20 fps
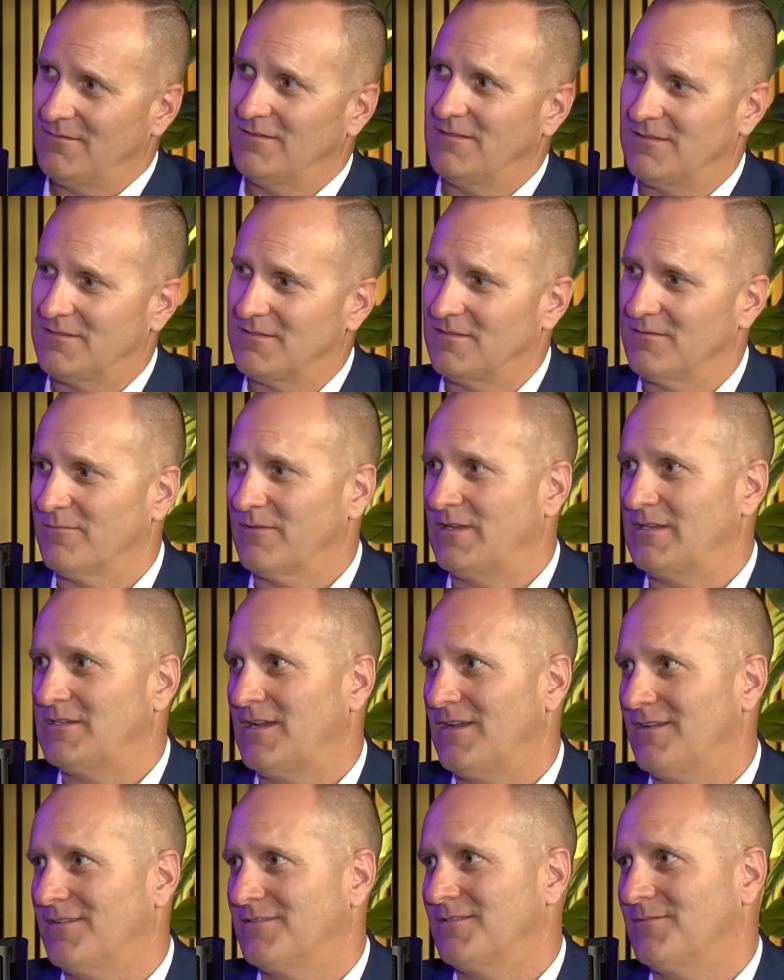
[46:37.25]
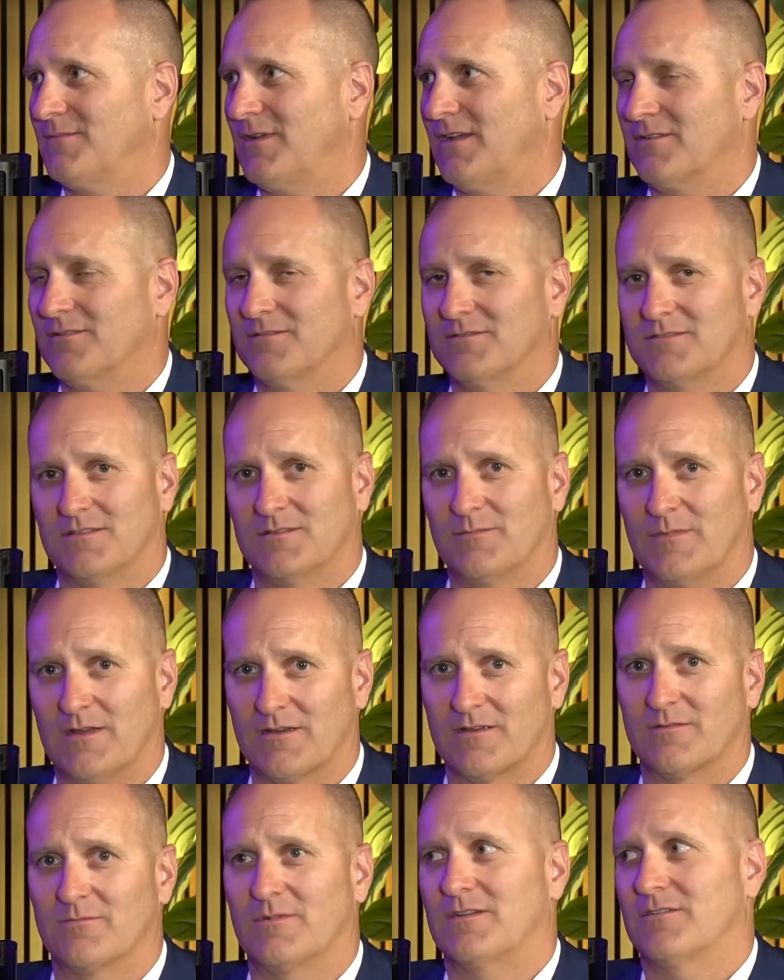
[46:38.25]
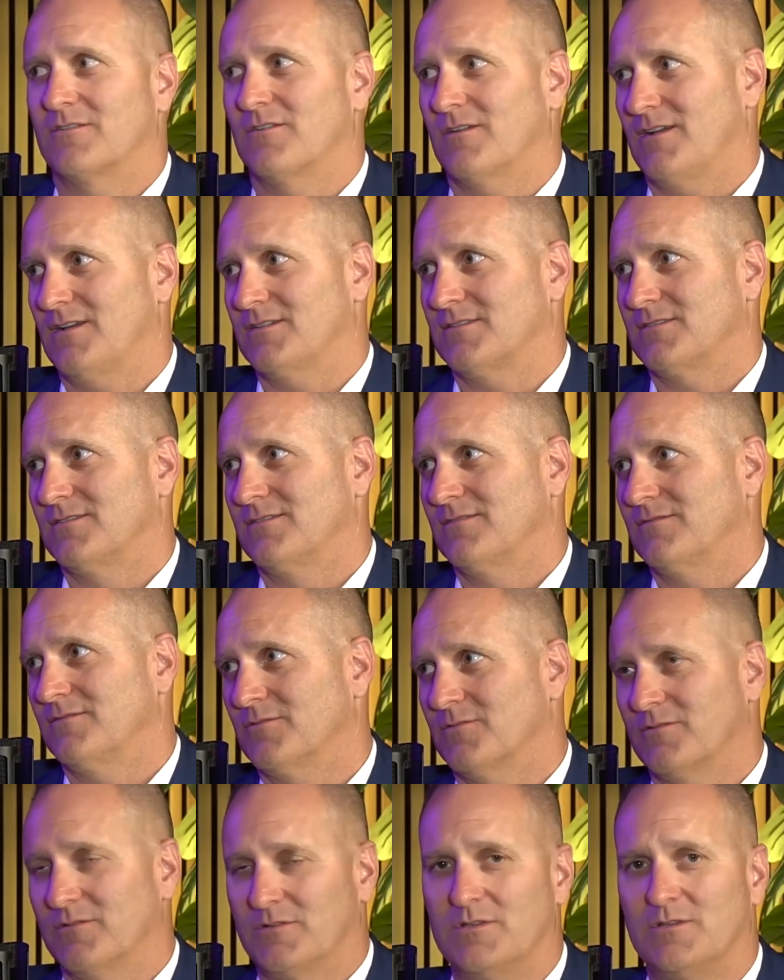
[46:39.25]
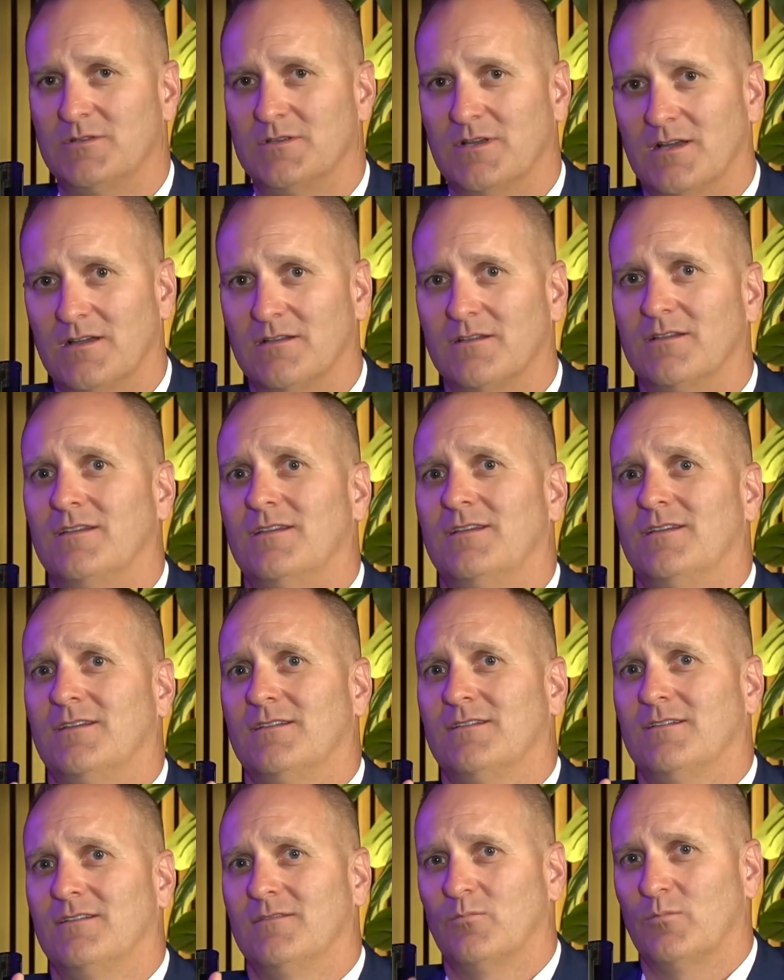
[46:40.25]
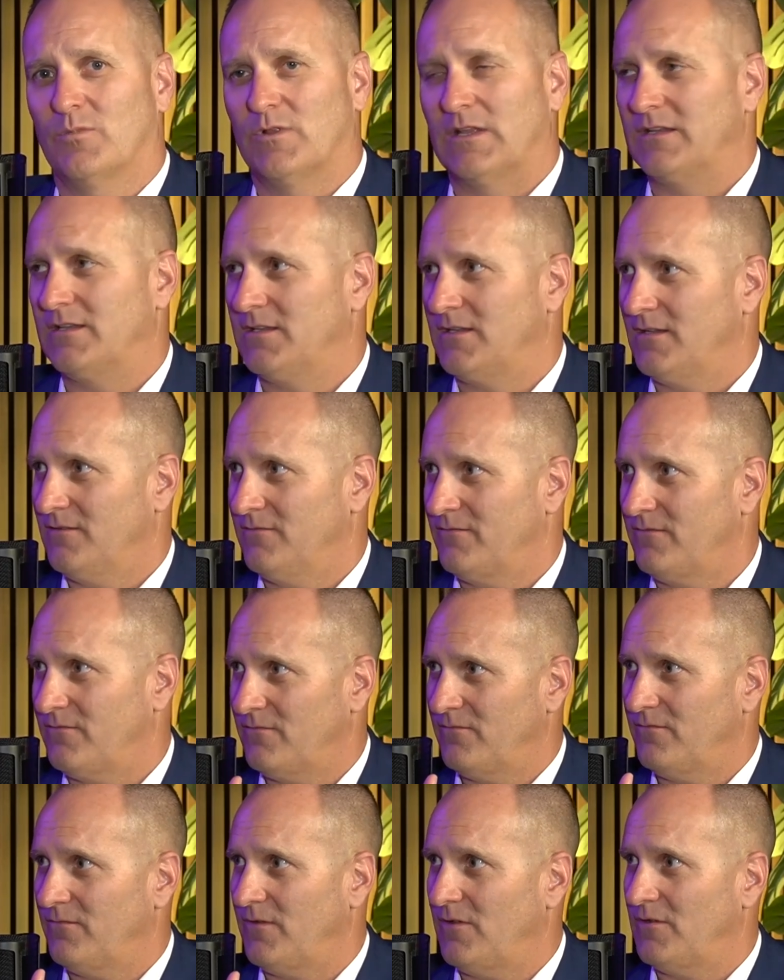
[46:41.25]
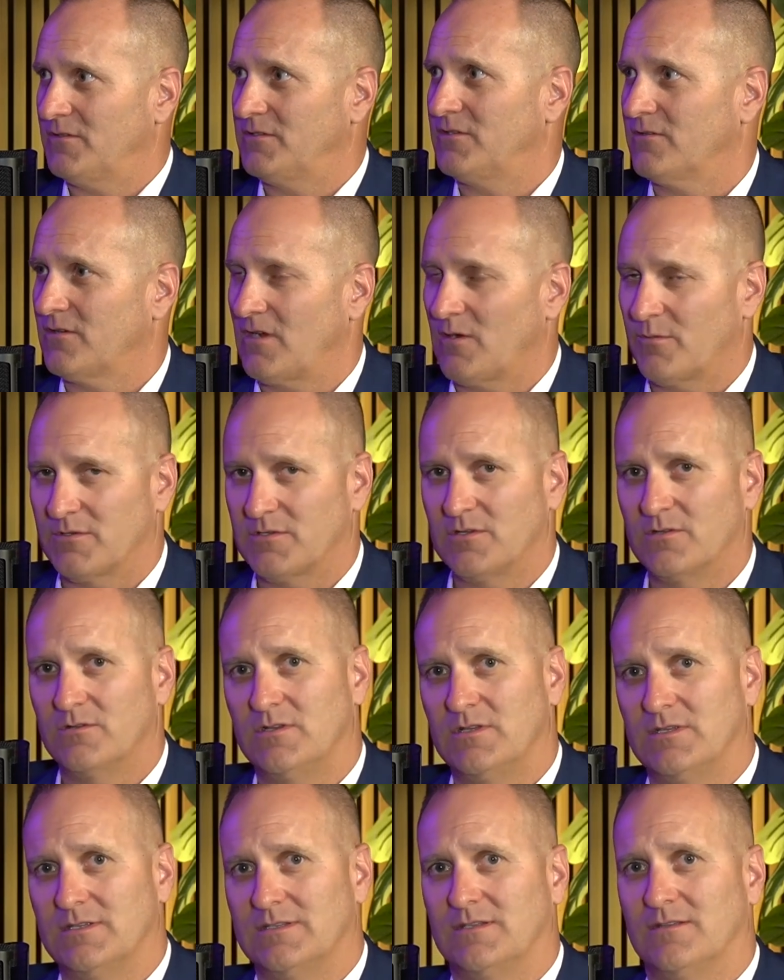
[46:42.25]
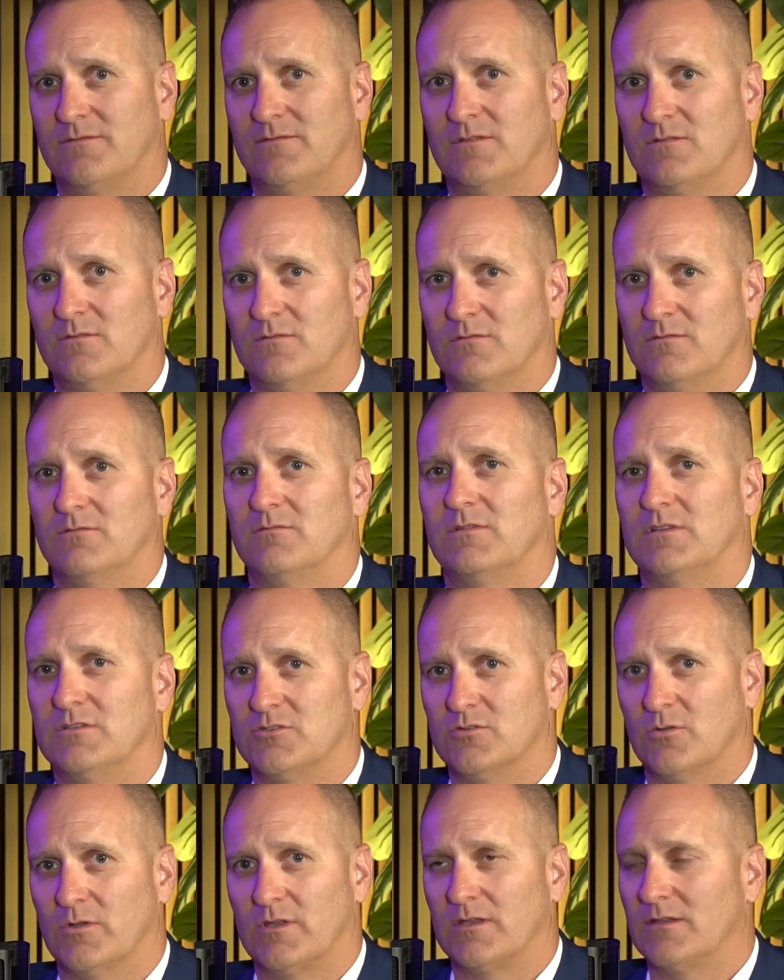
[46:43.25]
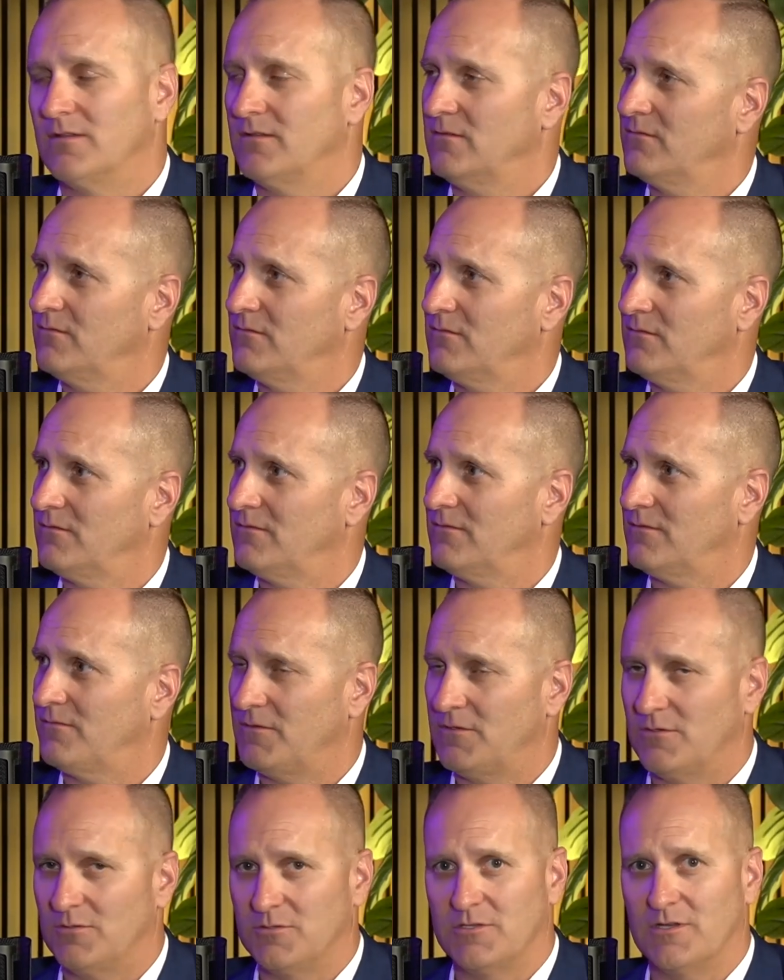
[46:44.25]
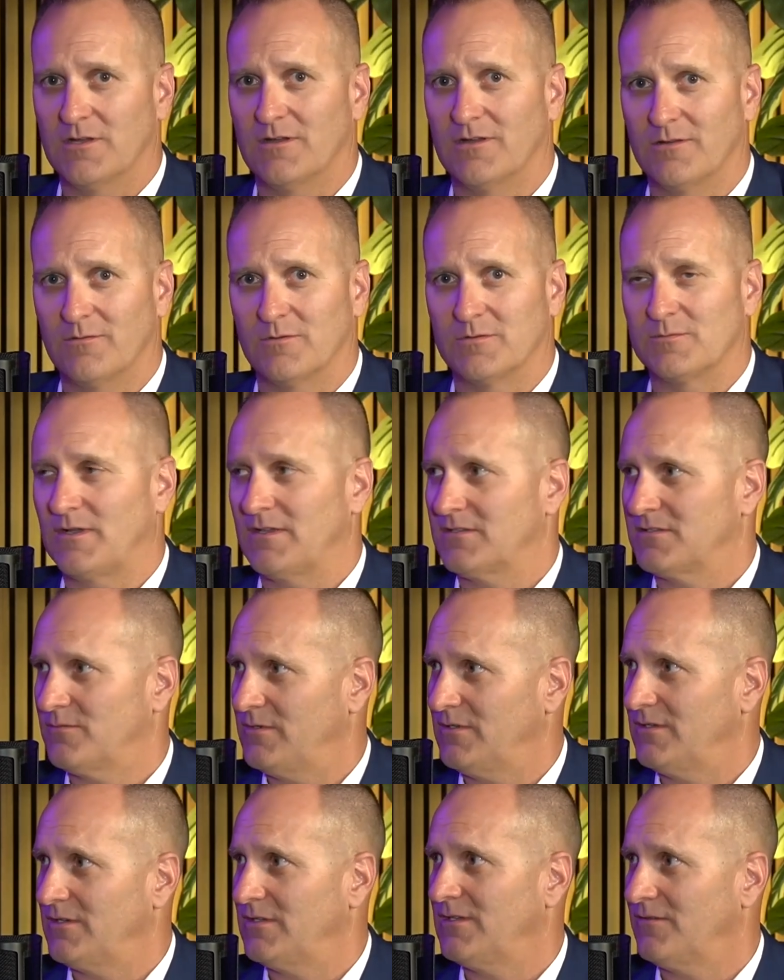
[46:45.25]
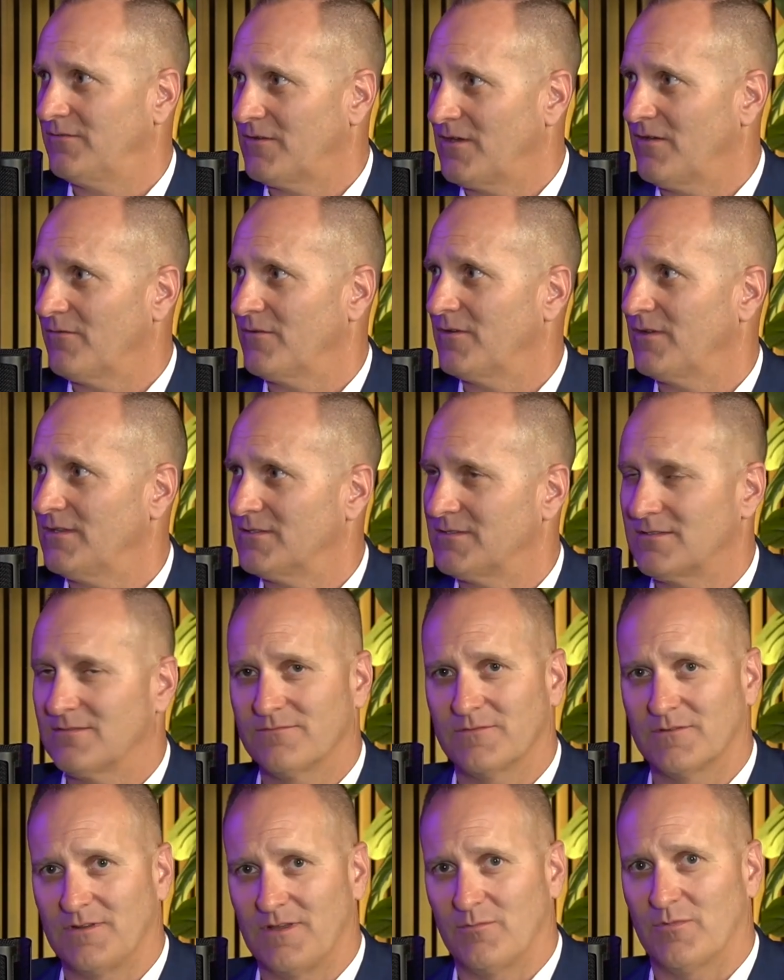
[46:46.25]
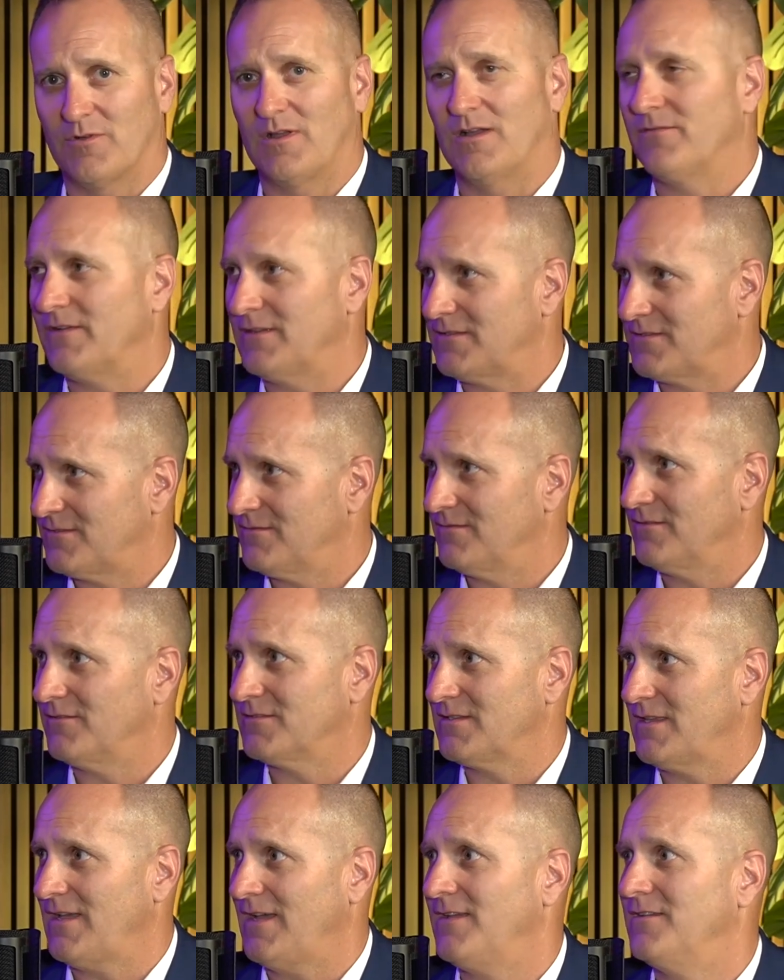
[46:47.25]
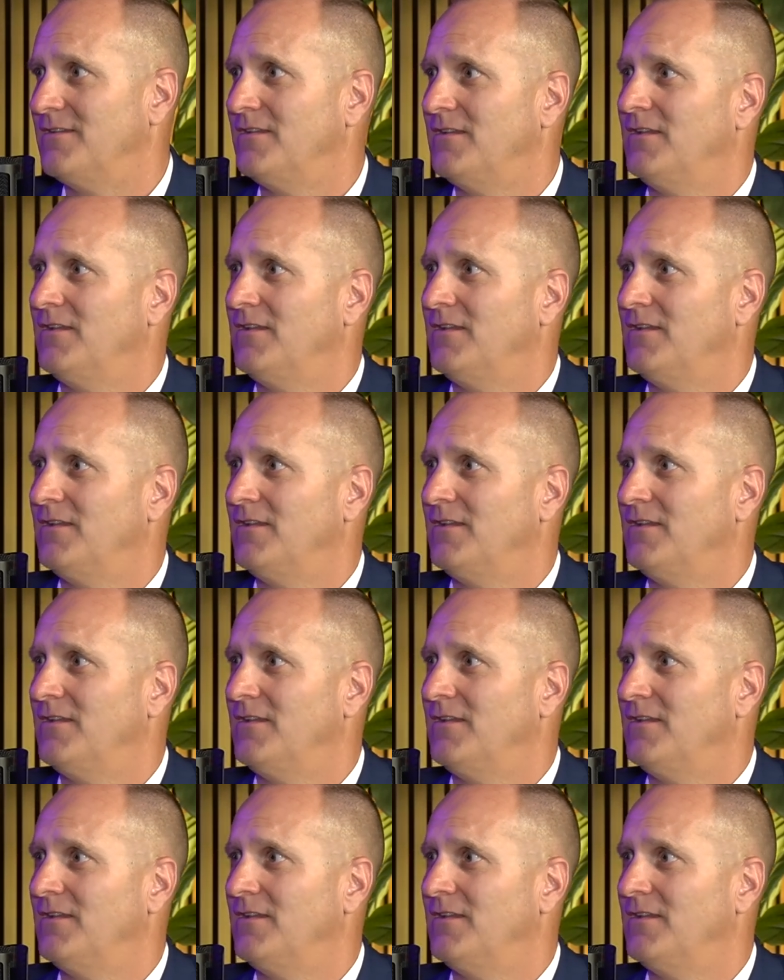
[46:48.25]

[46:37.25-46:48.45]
is to reach out to Michael, to the American Red Cross of Northern Utah. Plenty of volunteer opportunities. If you enjoy the fiduciary responsibility of governance for nonprofits, there's that.